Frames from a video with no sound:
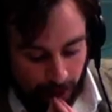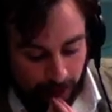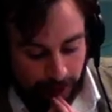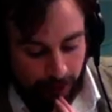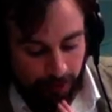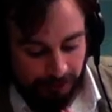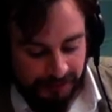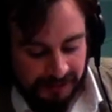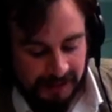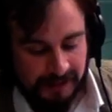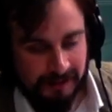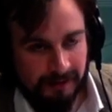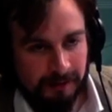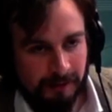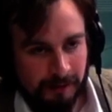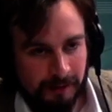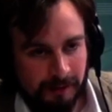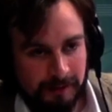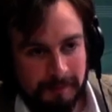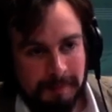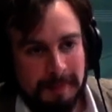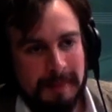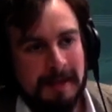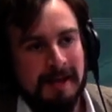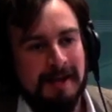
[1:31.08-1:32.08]
oil
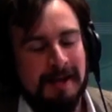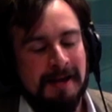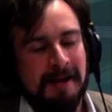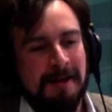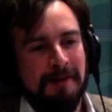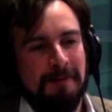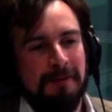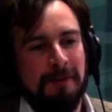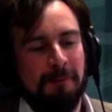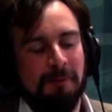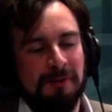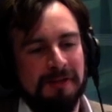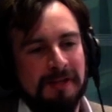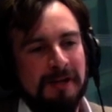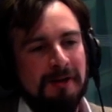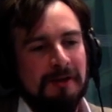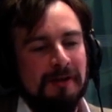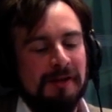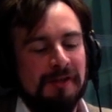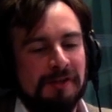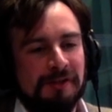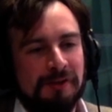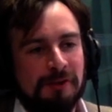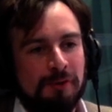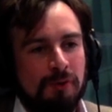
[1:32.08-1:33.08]
tanker that was out
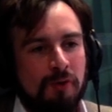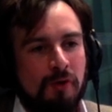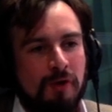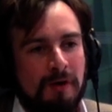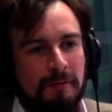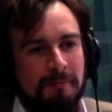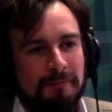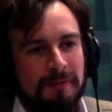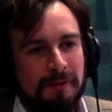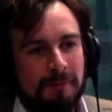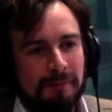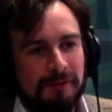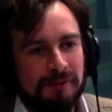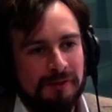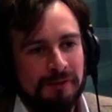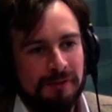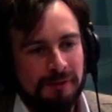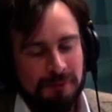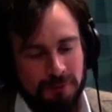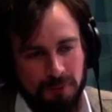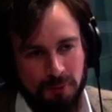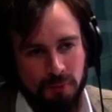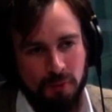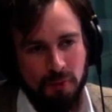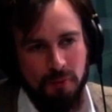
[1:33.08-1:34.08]
in a storm that was
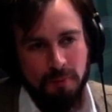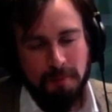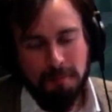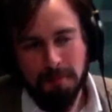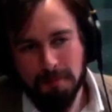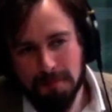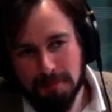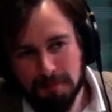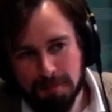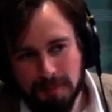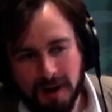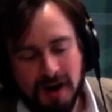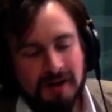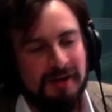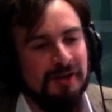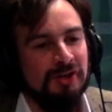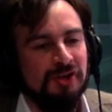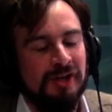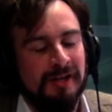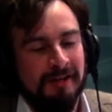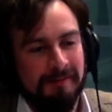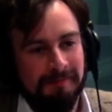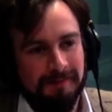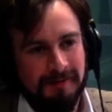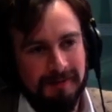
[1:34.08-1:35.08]
so
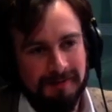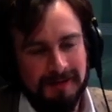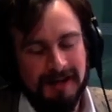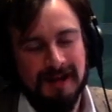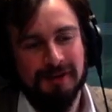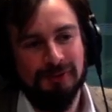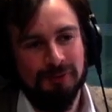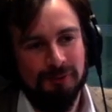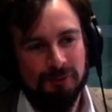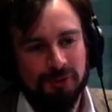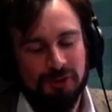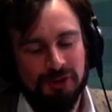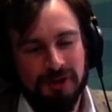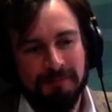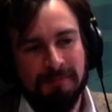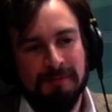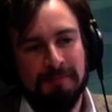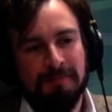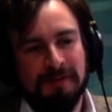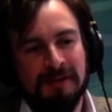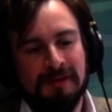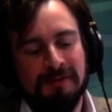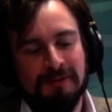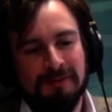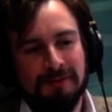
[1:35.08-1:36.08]
punishing that the actual ship had
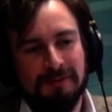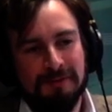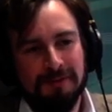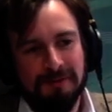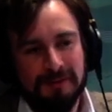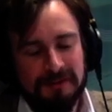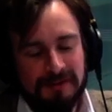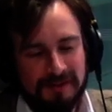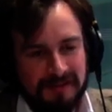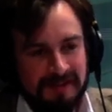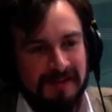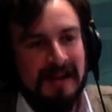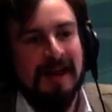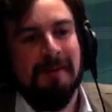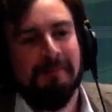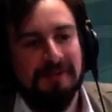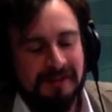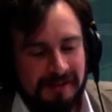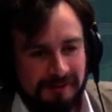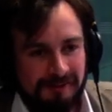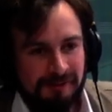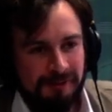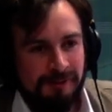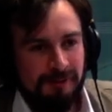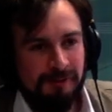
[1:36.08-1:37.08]
been snapped
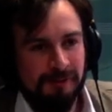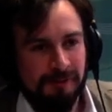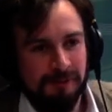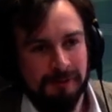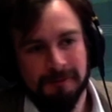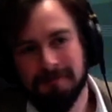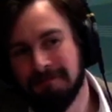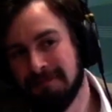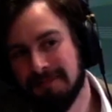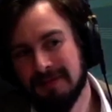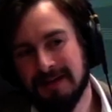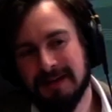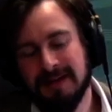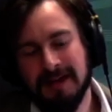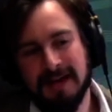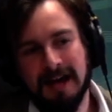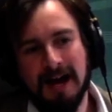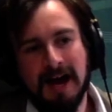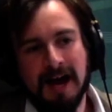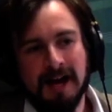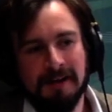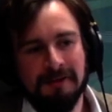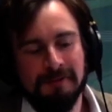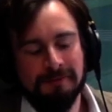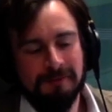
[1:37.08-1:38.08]
in two.
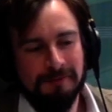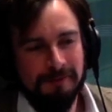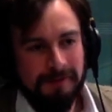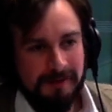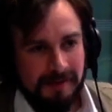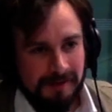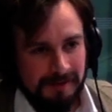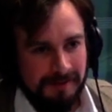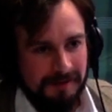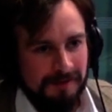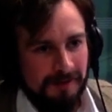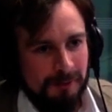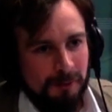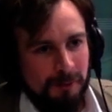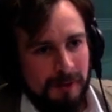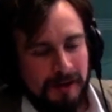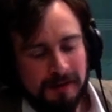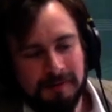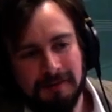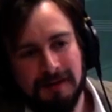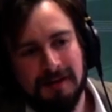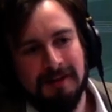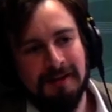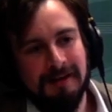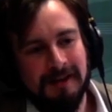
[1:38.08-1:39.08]
And thanks to the
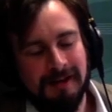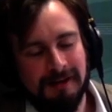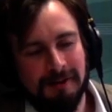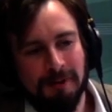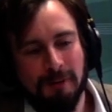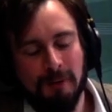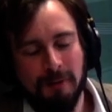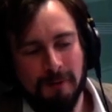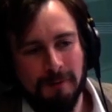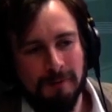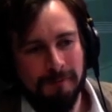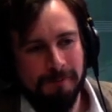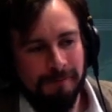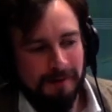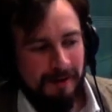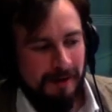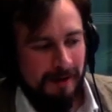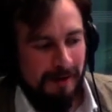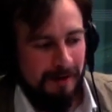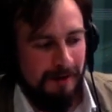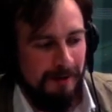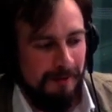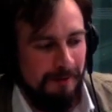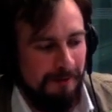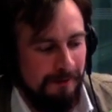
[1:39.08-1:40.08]
quick thinking of
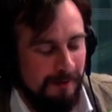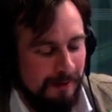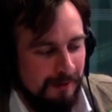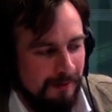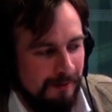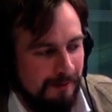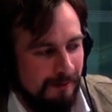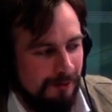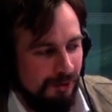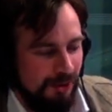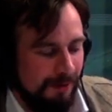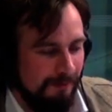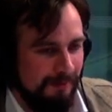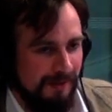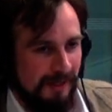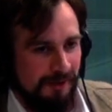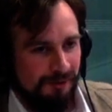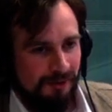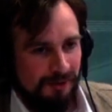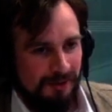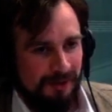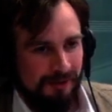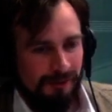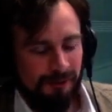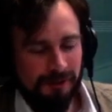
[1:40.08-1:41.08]
the ship's
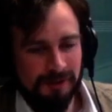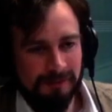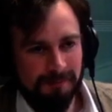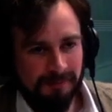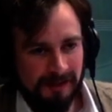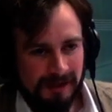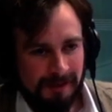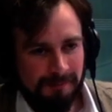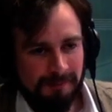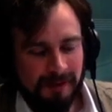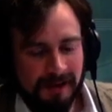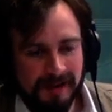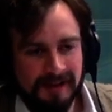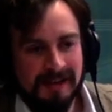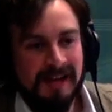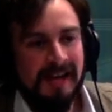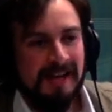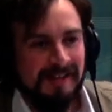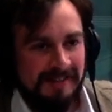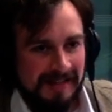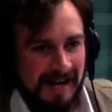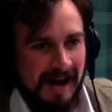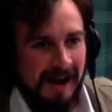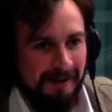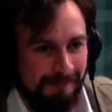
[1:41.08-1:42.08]
engineer, who's played by
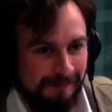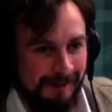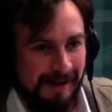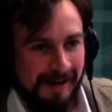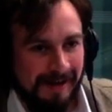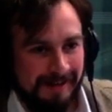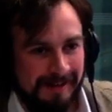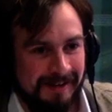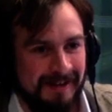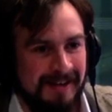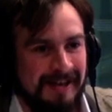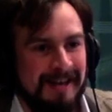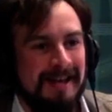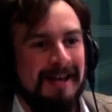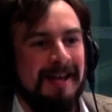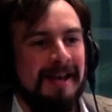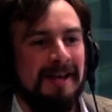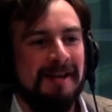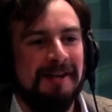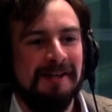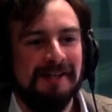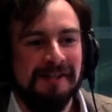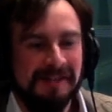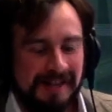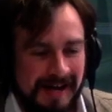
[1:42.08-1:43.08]
Casey Affleck,
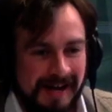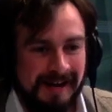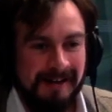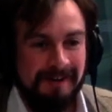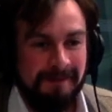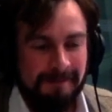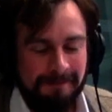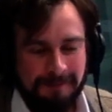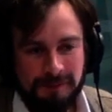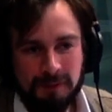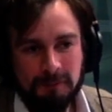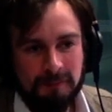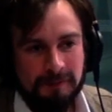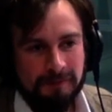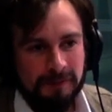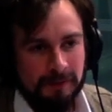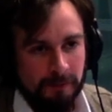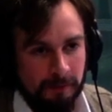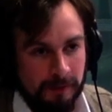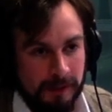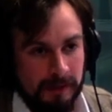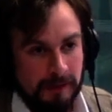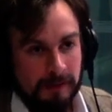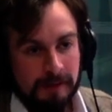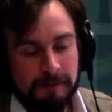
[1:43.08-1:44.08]
in his second film of the
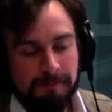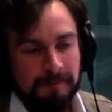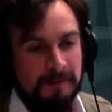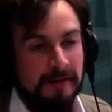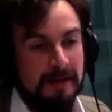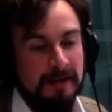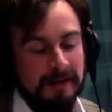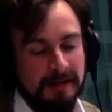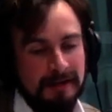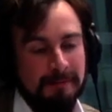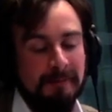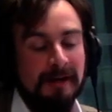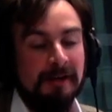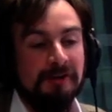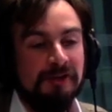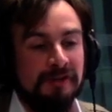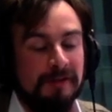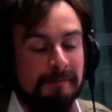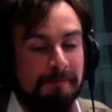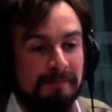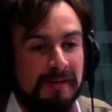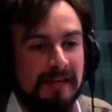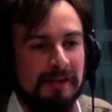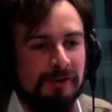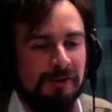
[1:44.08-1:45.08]
week, he managed
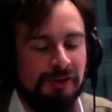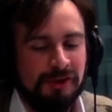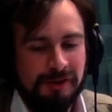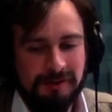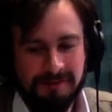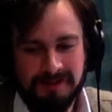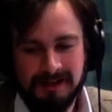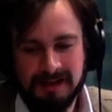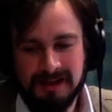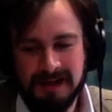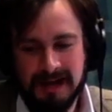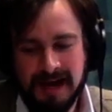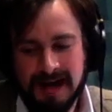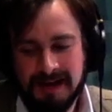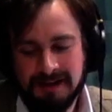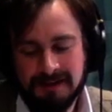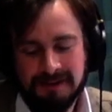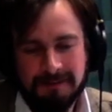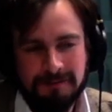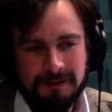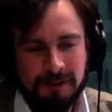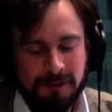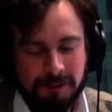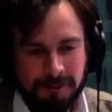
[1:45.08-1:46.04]
to beach the end of the